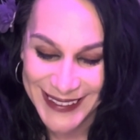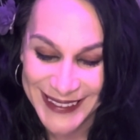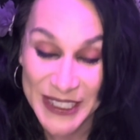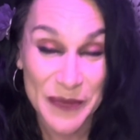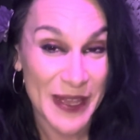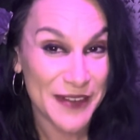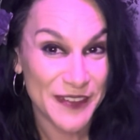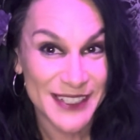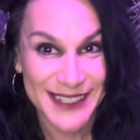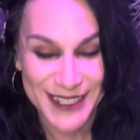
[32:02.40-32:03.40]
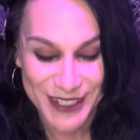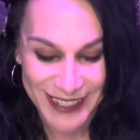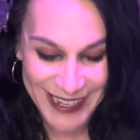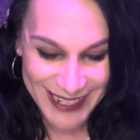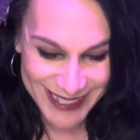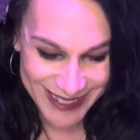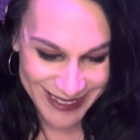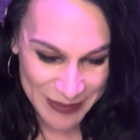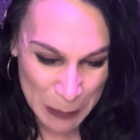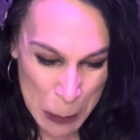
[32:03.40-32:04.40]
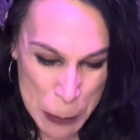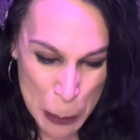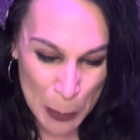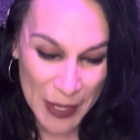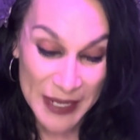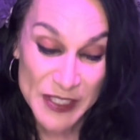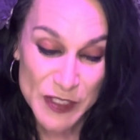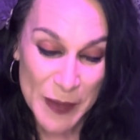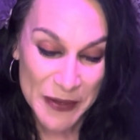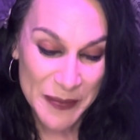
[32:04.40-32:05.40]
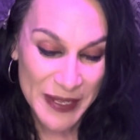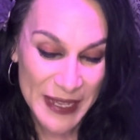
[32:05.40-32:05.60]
Your manifestation enhancer. Experiment